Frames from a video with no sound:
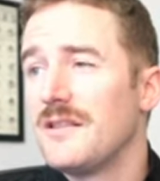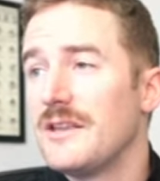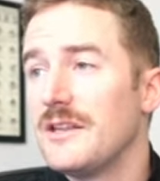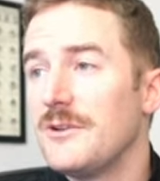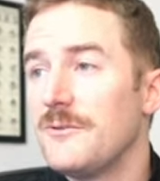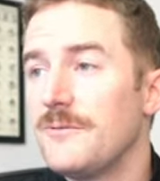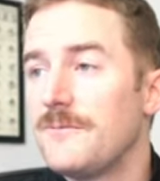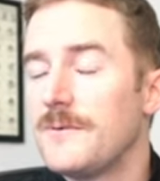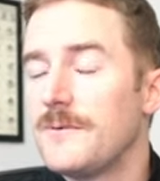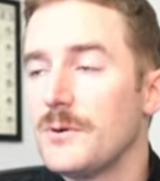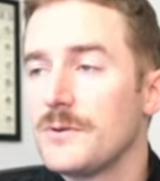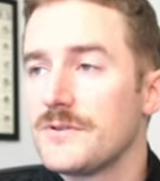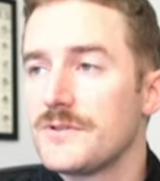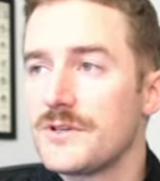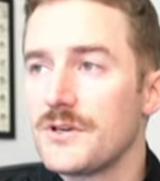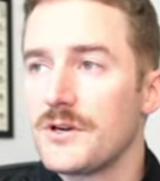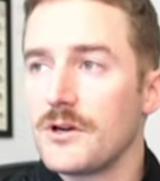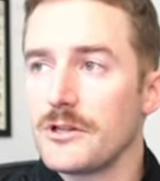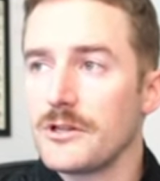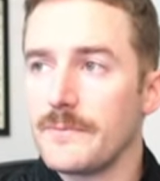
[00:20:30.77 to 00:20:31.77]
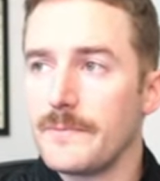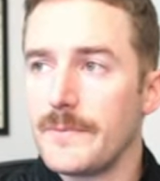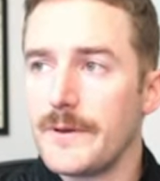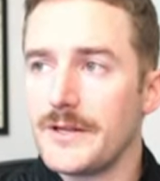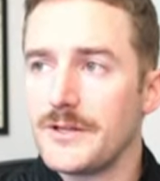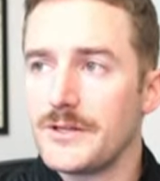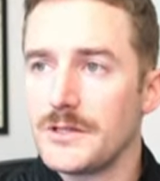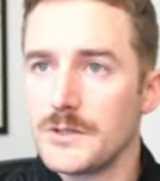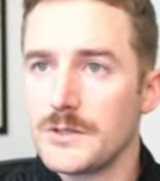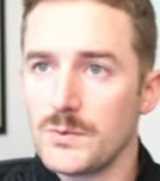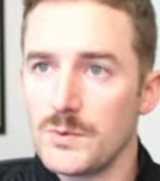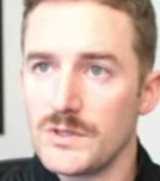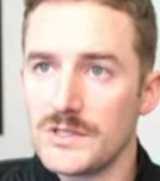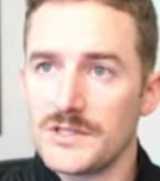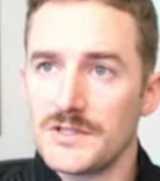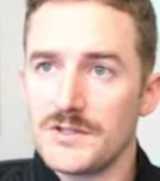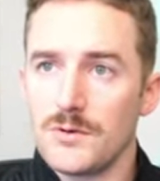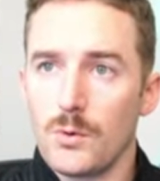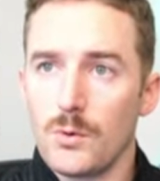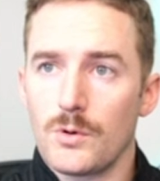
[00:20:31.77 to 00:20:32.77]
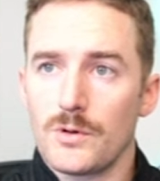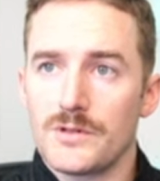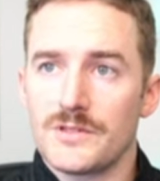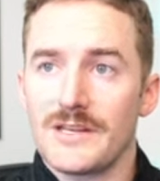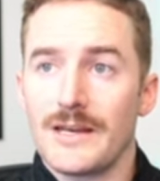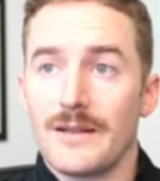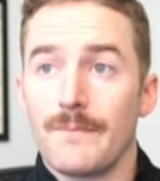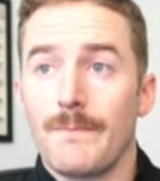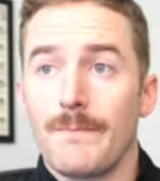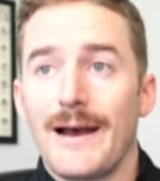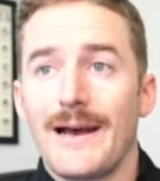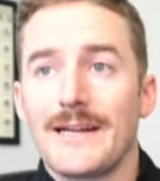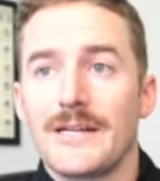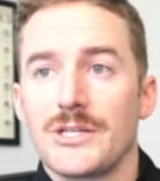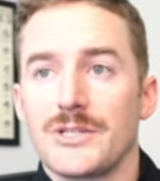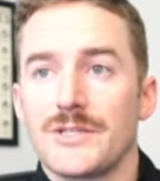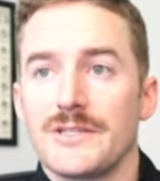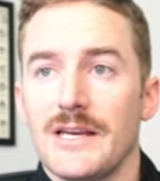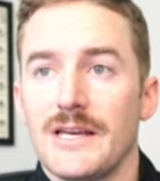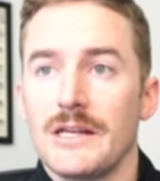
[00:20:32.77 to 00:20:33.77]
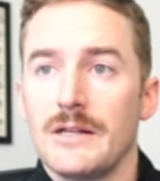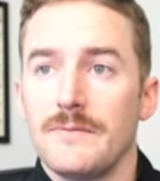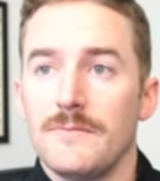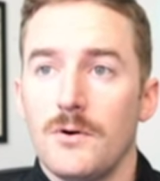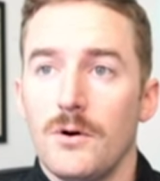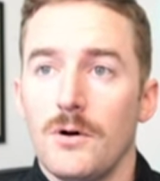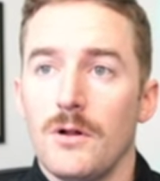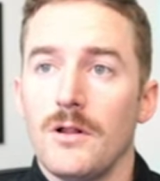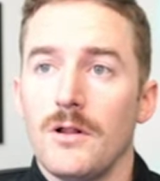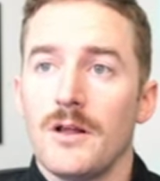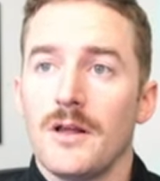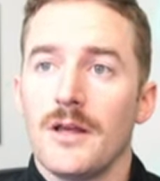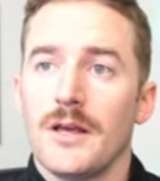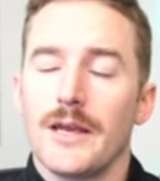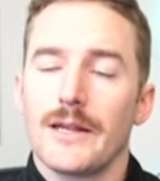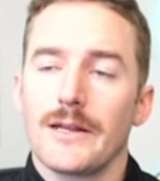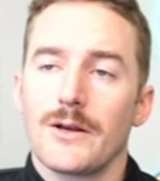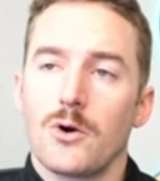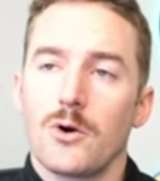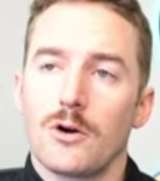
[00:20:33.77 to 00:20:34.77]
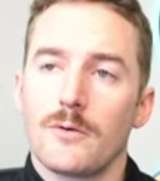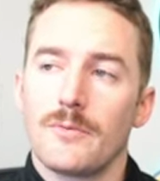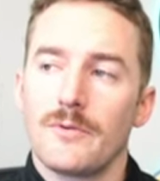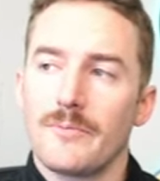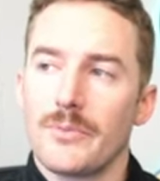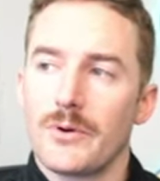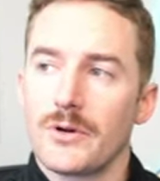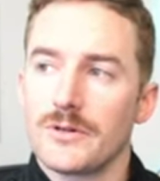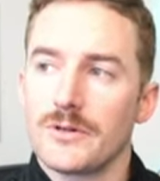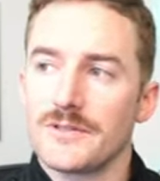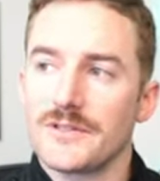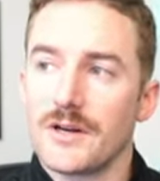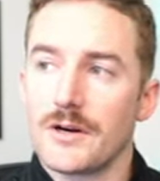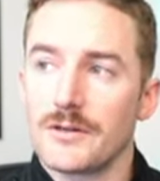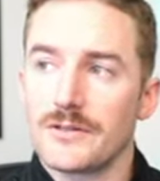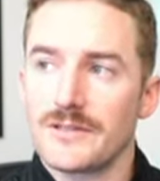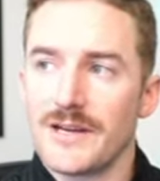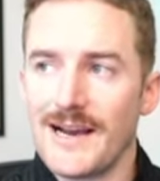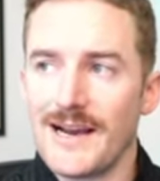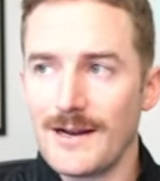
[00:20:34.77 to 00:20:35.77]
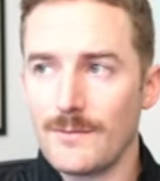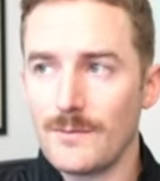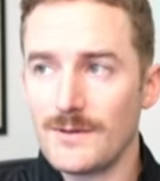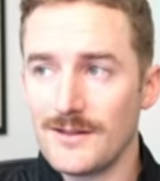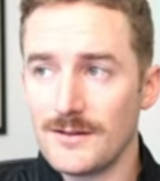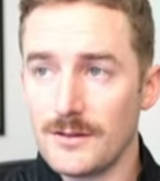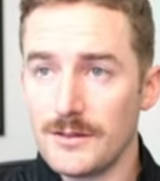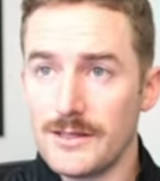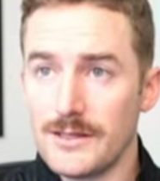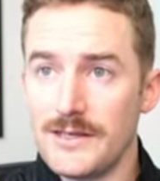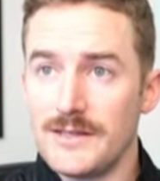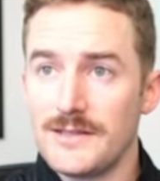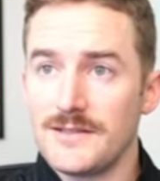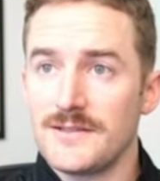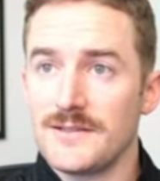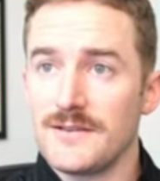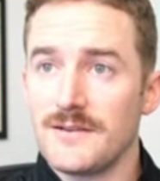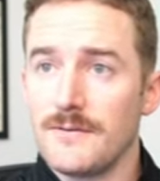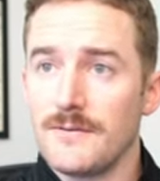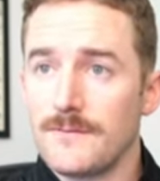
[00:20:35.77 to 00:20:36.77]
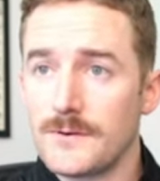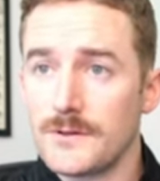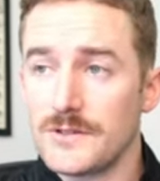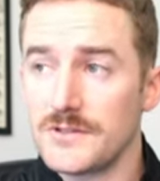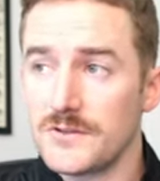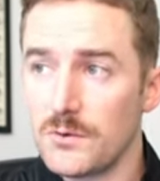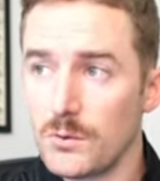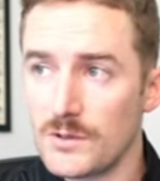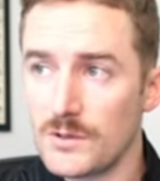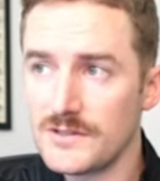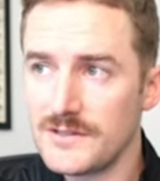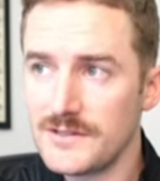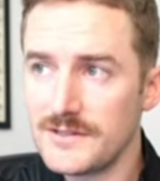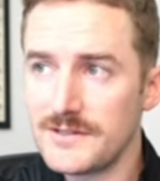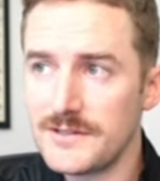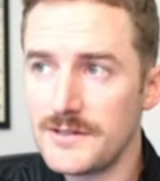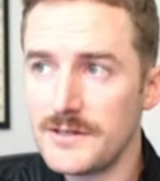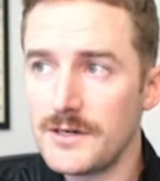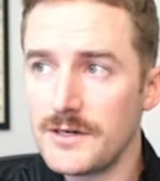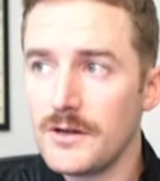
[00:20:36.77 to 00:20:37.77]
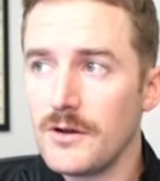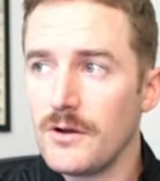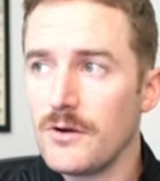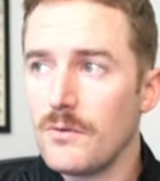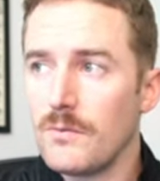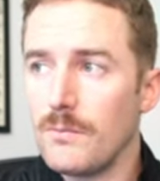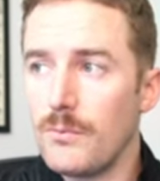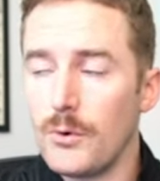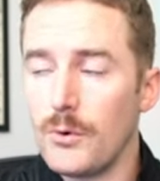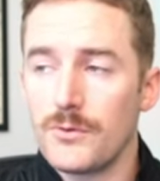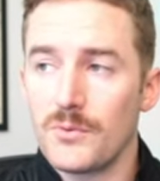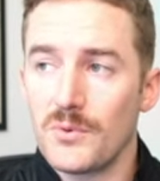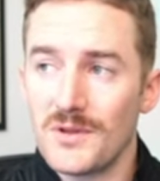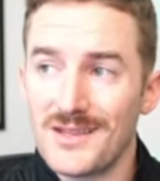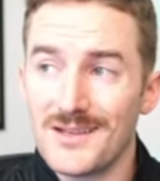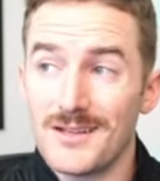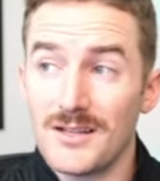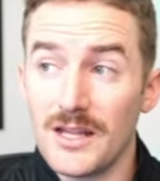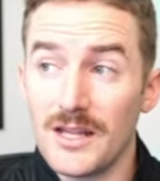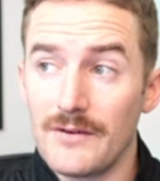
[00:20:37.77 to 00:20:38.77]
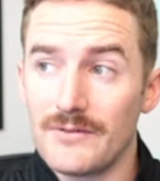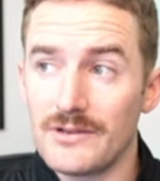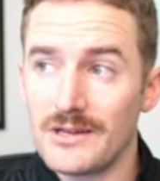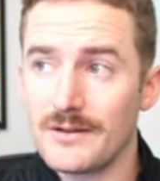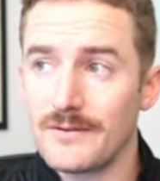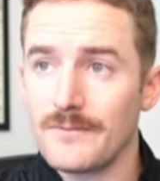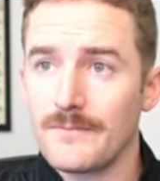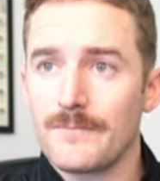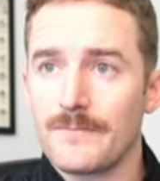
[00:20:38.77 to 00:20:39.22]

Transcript: then you filter on the pitchers with swords, and Patrick Sandoval and Corbin Burnes are tied with the leads for swords this year both with 11.